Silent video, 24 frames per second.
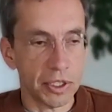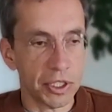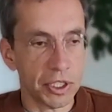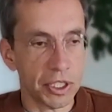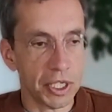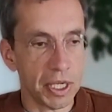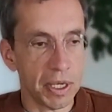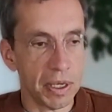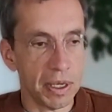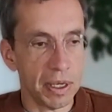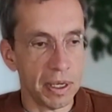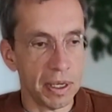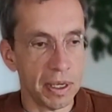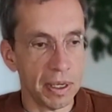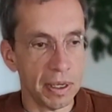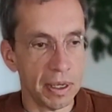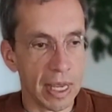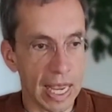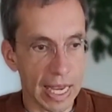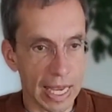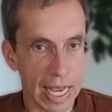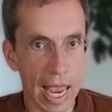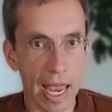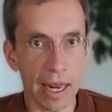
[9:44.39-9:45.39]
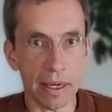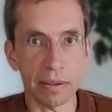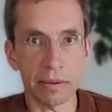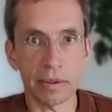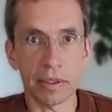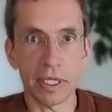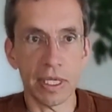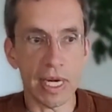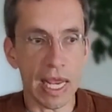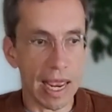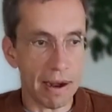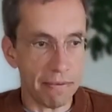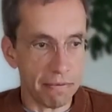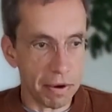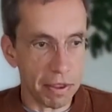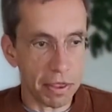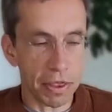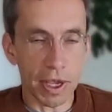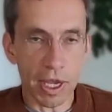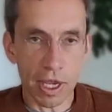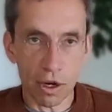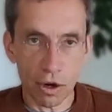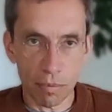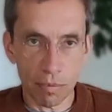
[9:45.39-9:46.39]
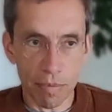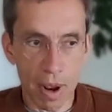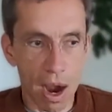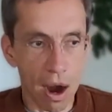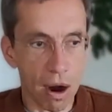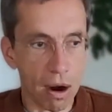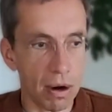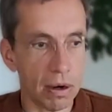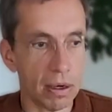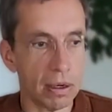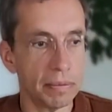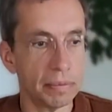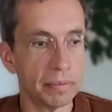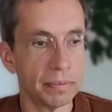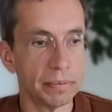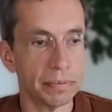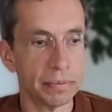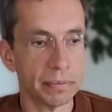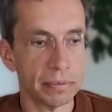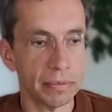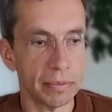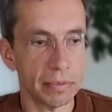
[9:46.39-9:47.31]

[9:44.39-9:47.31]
she again did everything in her power